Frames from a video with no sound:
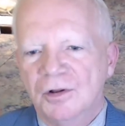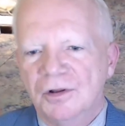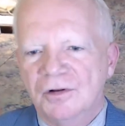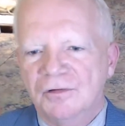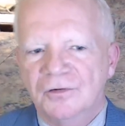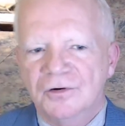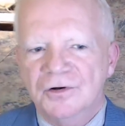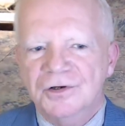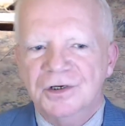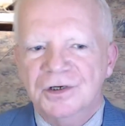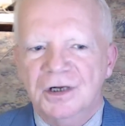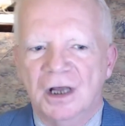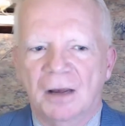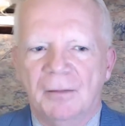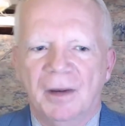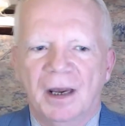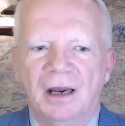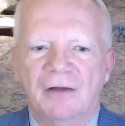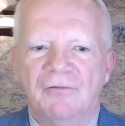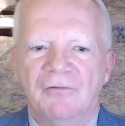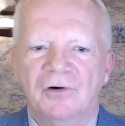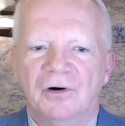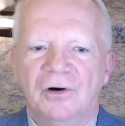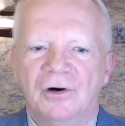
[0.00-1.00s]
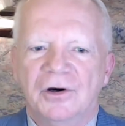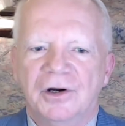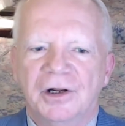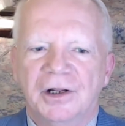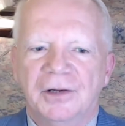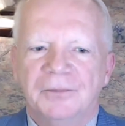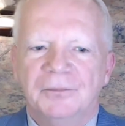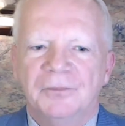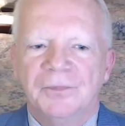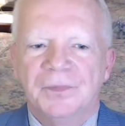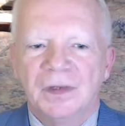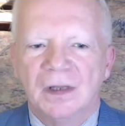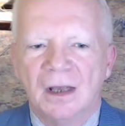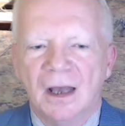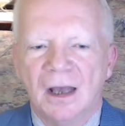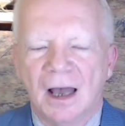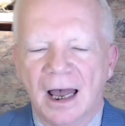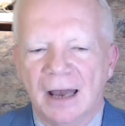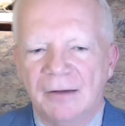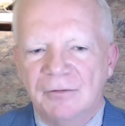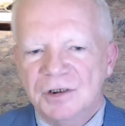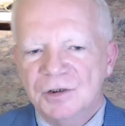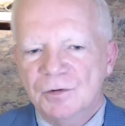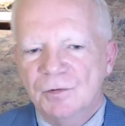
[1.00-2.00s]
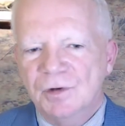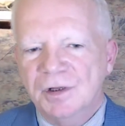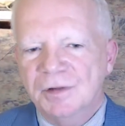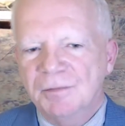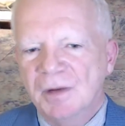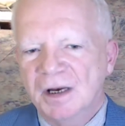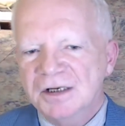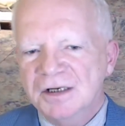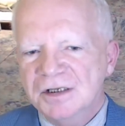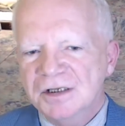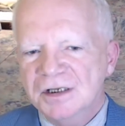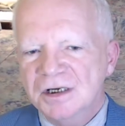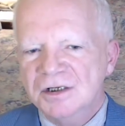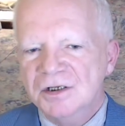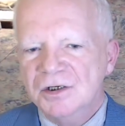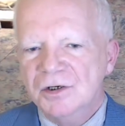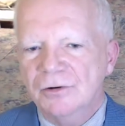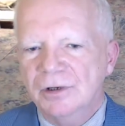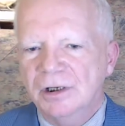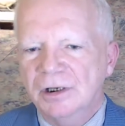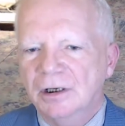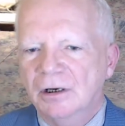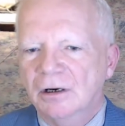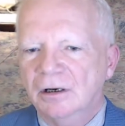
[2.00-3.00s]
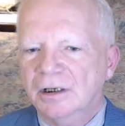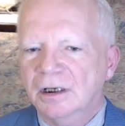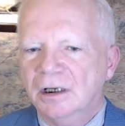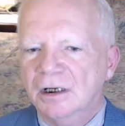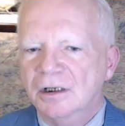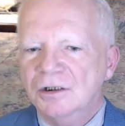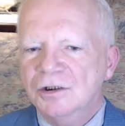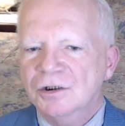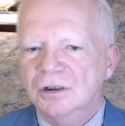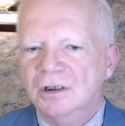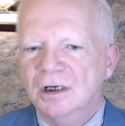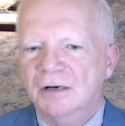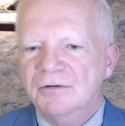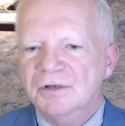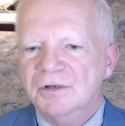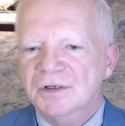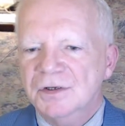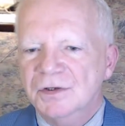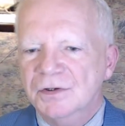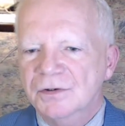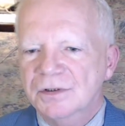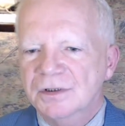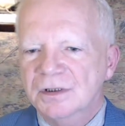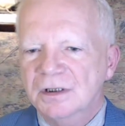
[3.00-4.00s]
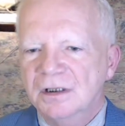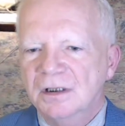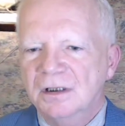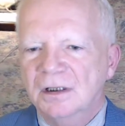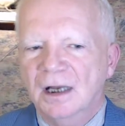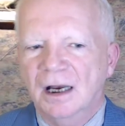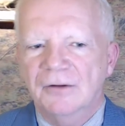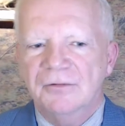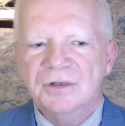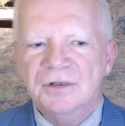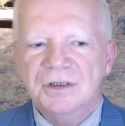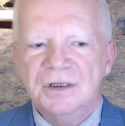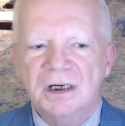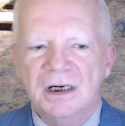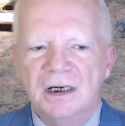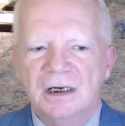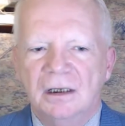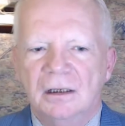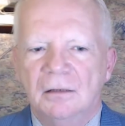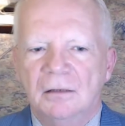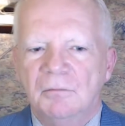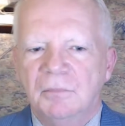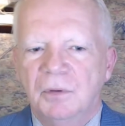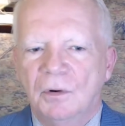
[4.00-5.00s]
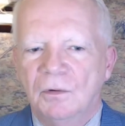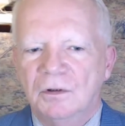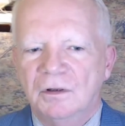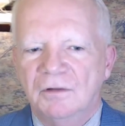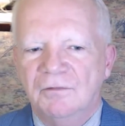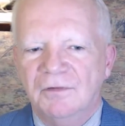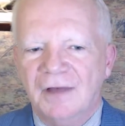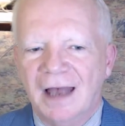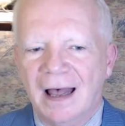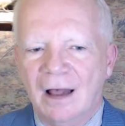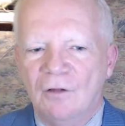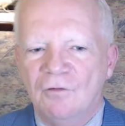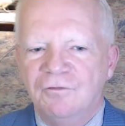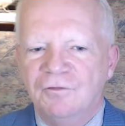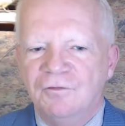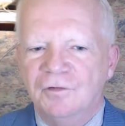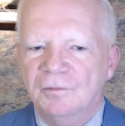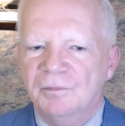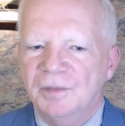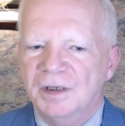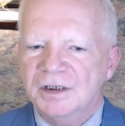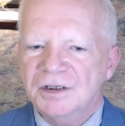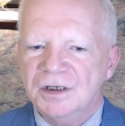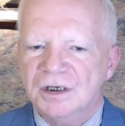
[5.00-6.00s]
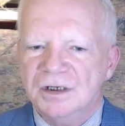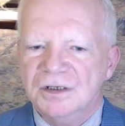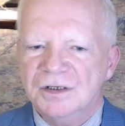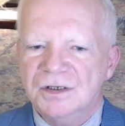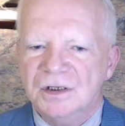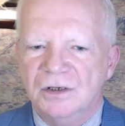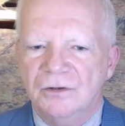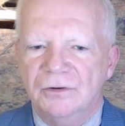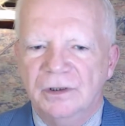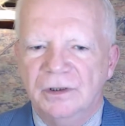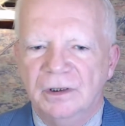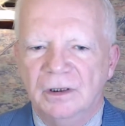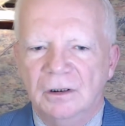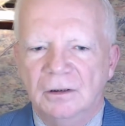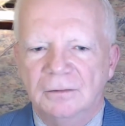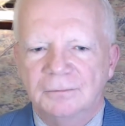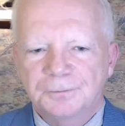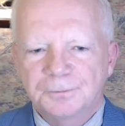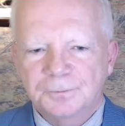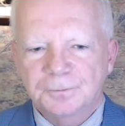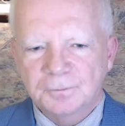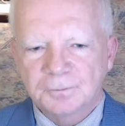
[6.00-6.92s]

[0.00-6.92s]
The first time I ever heard it, I was with my sister in our kitchen. I was 13. I was eating a bowl of Alphabets cereal.